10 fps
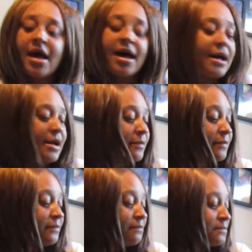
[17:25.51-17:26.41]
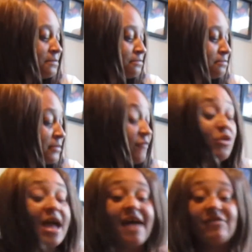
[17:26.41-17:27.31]
if
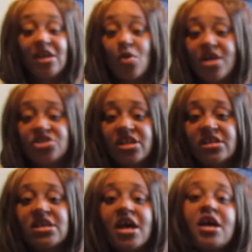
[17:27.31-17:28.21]
you have any questions,